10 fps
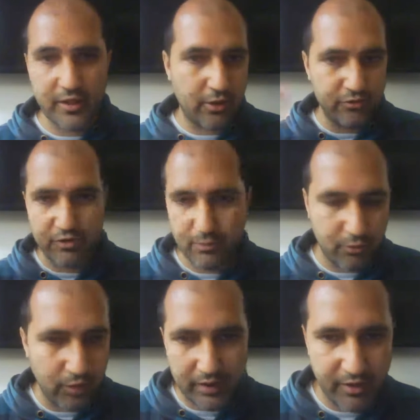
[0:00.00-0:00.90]
ecosystems,
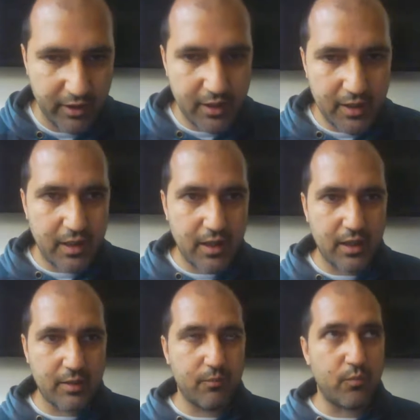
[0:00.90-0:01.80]
and whatever,
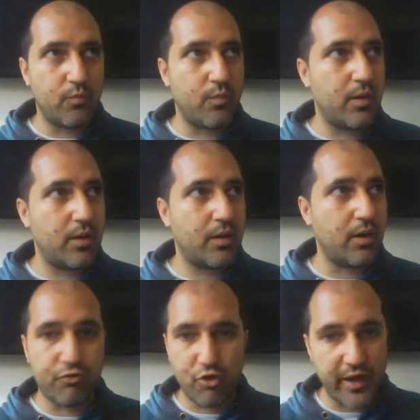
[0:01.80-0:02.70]

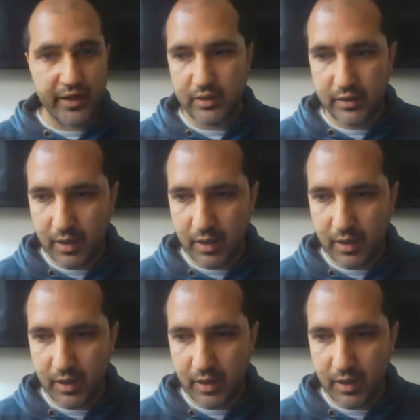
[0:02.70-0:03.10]
of trade.